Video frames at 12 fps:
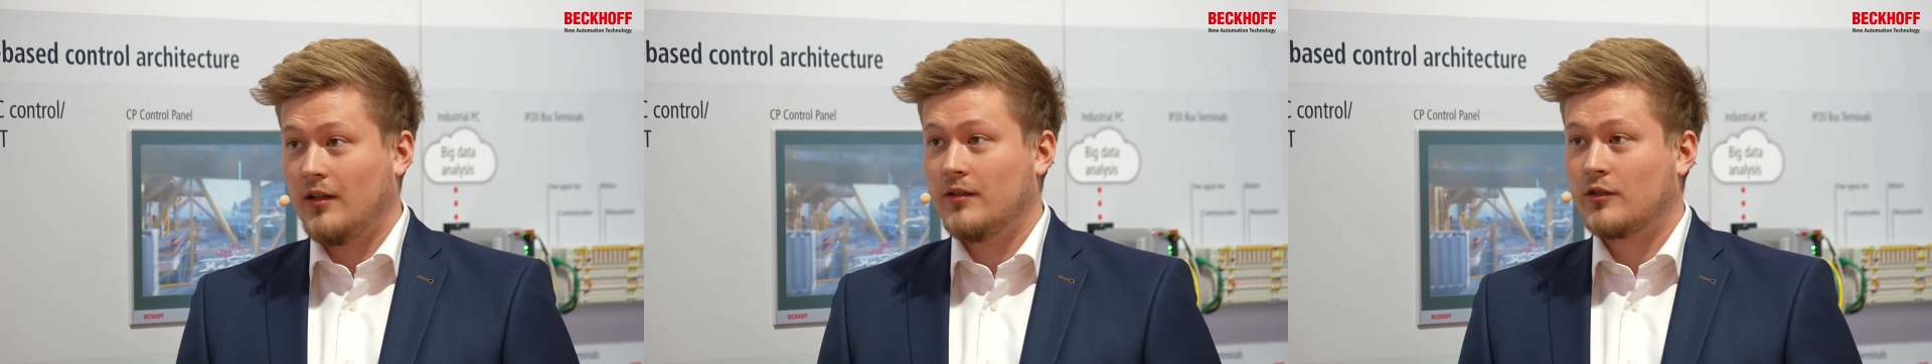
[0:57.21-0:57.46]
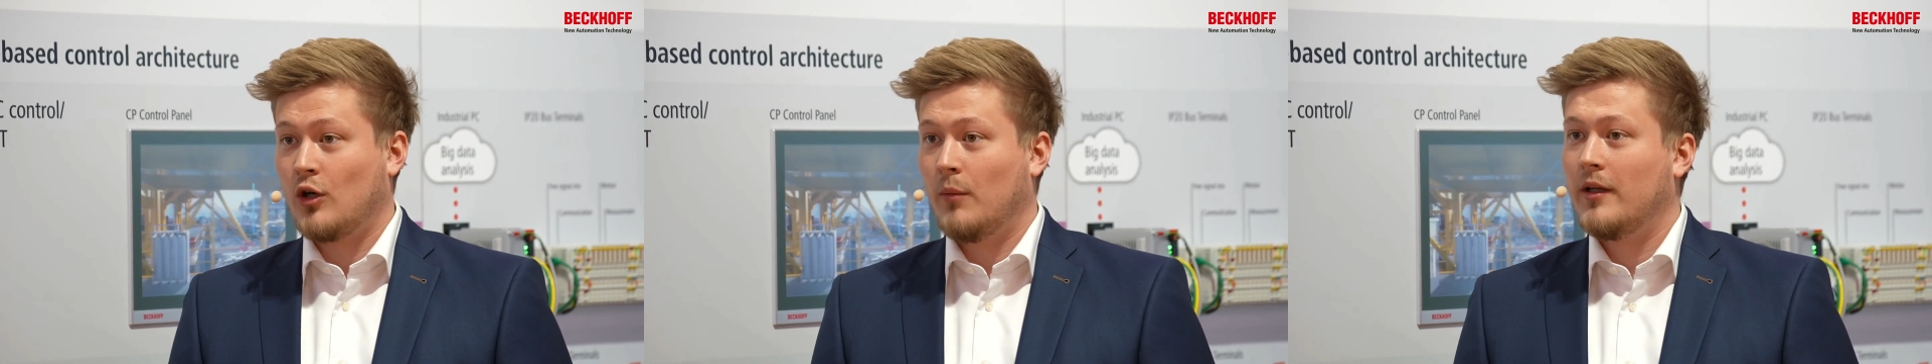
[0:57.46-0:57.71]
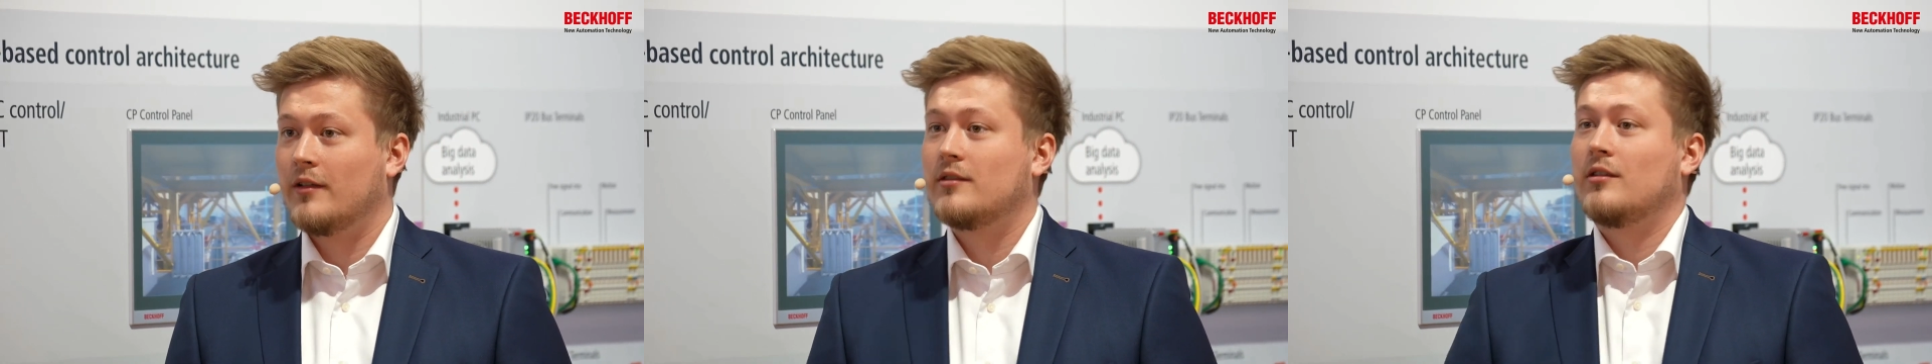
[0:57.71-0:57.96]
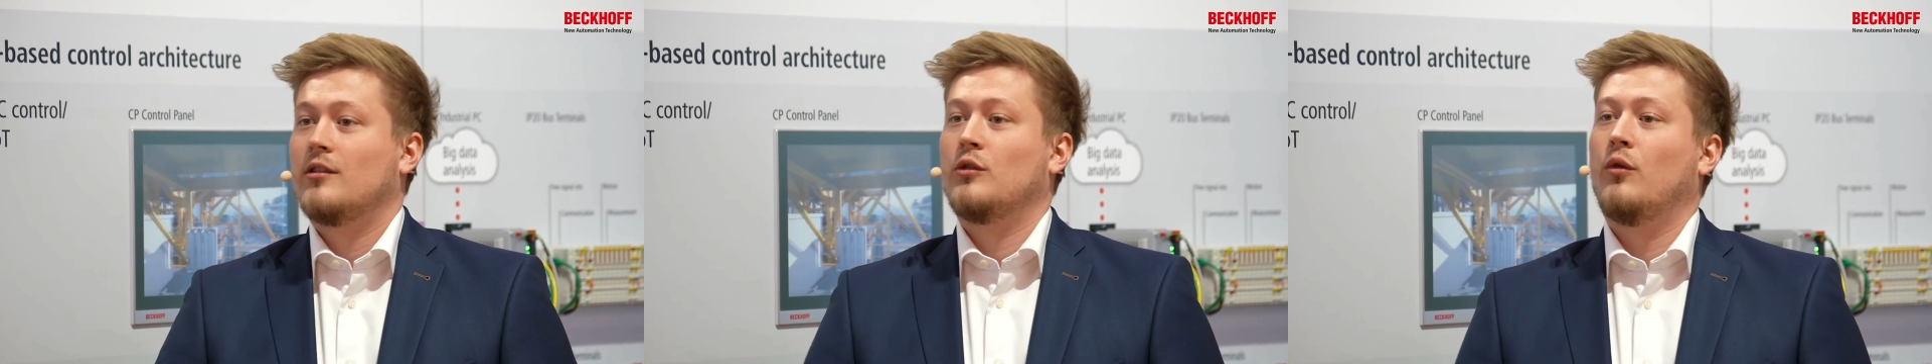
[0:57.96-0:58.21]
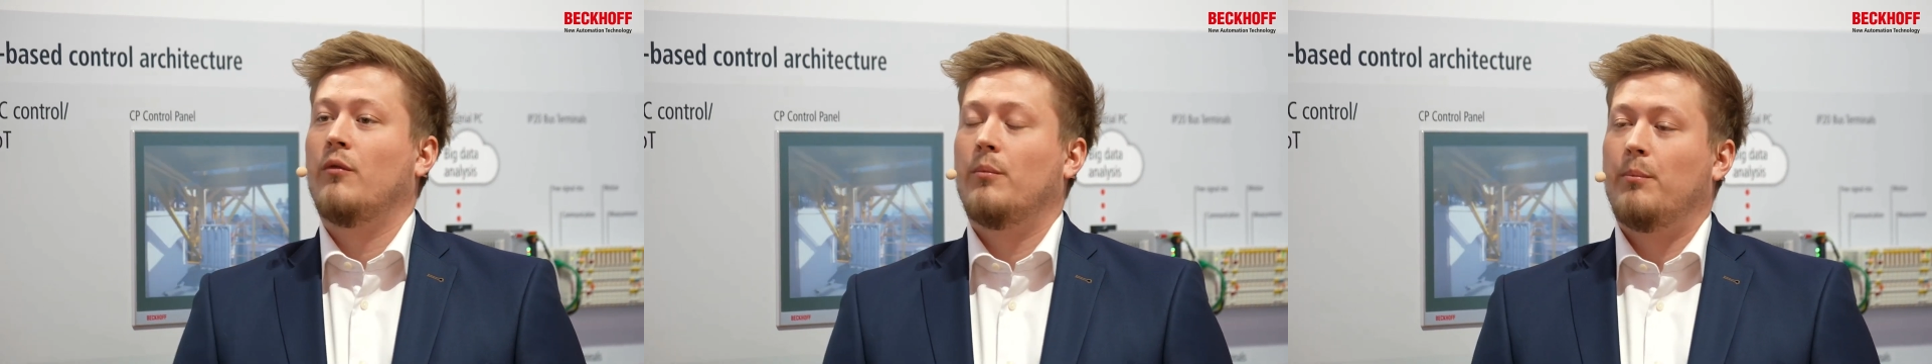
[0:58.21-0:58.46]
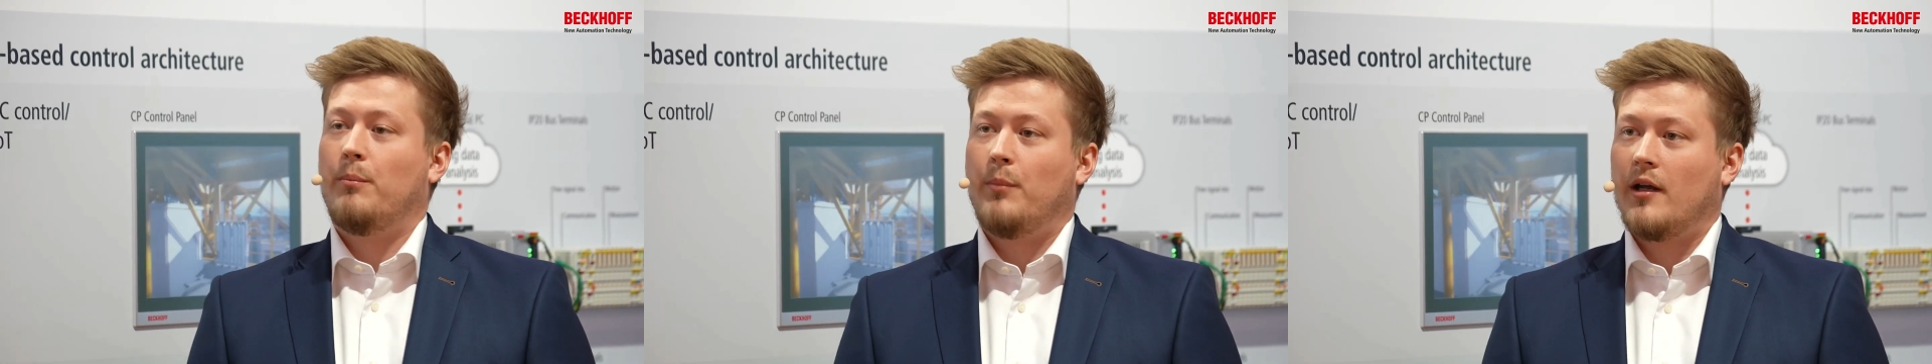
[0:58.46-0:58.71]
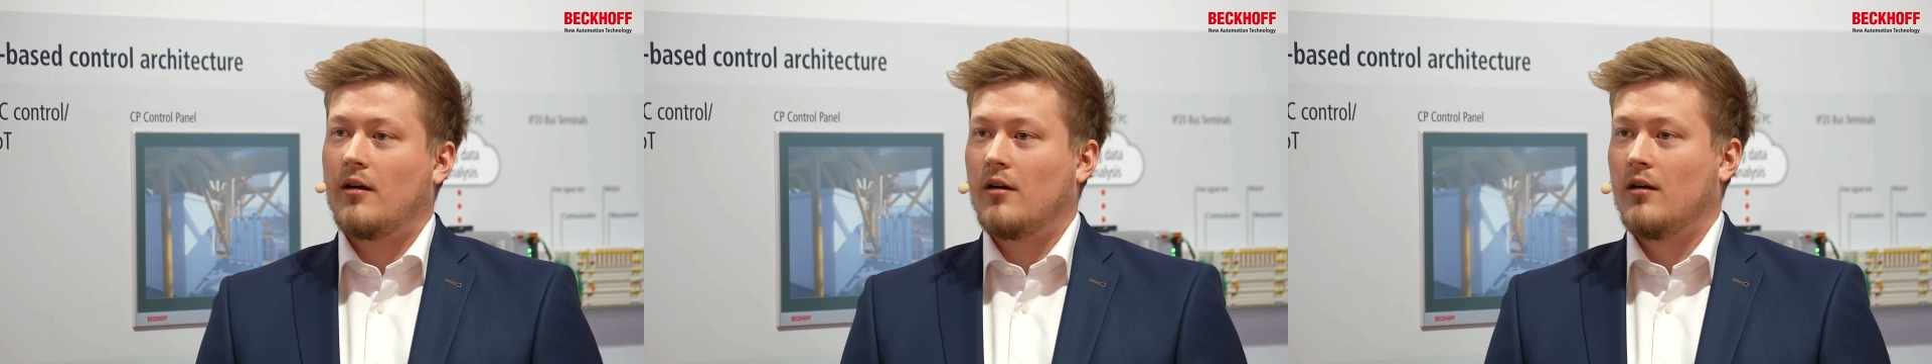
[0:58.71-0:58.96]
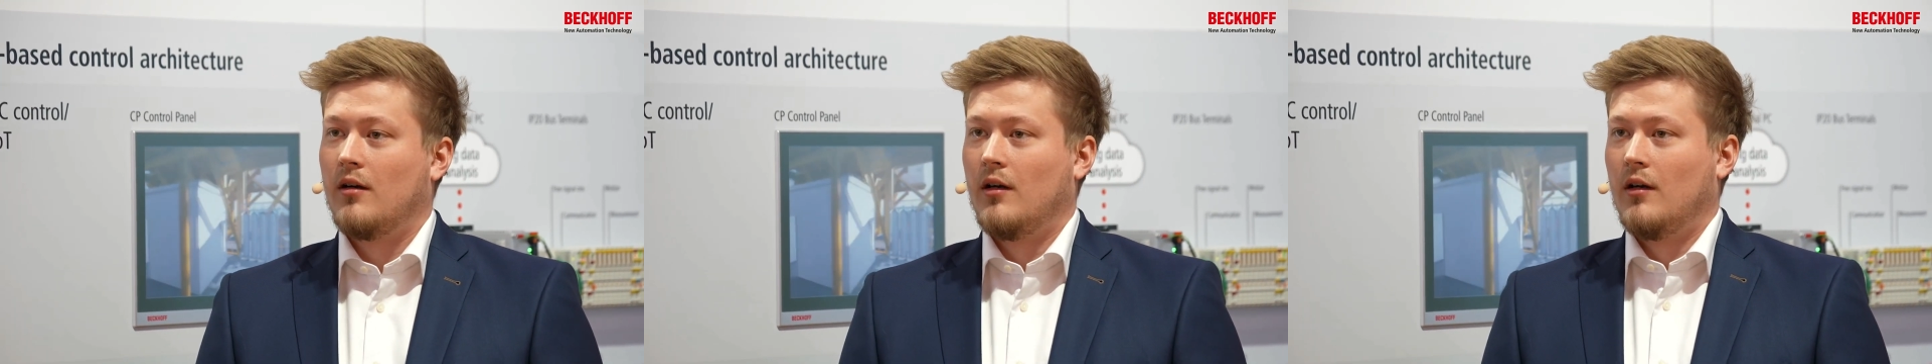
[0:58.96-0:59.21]
these comments to
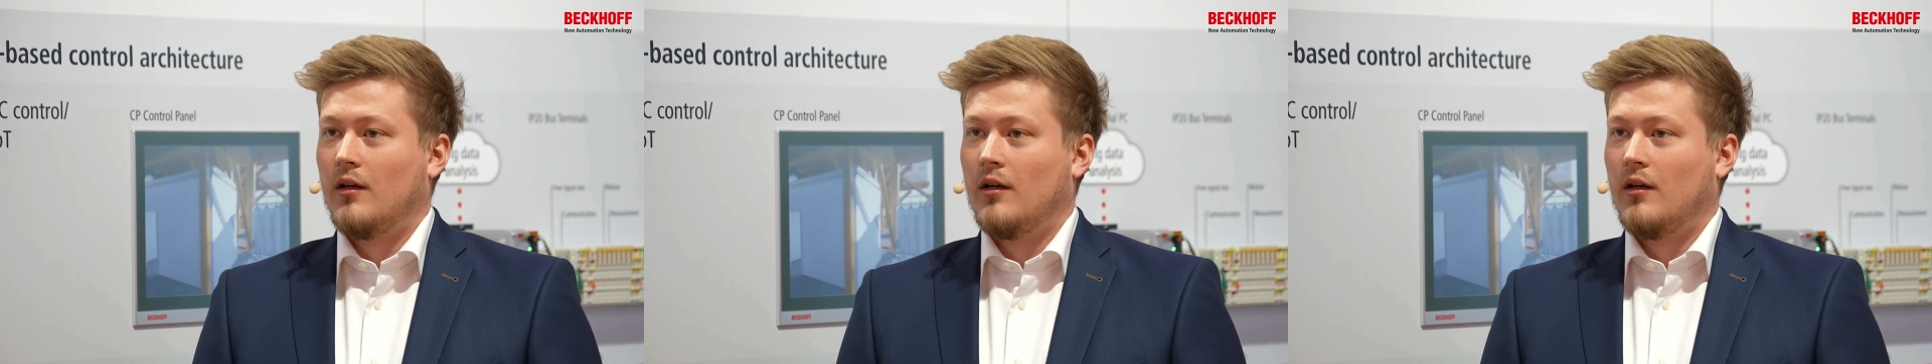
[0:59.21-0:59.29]
better